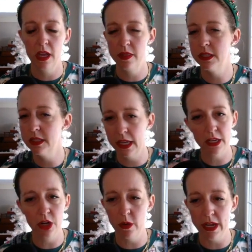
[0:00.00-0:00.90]
And this is like
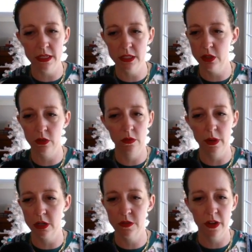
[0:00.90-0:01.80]
no hate to
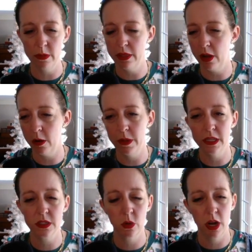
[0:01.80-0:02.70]
marriage and family
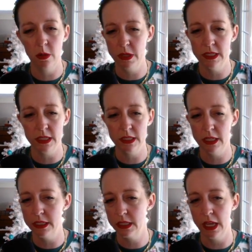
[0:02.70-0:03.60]
therapists or
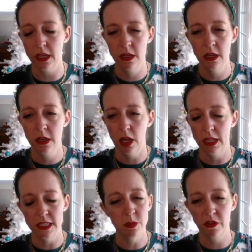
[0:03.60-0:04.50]
LPCCs, like
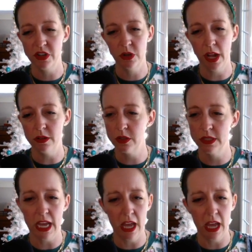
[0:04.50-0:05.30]
licensed professional counselors.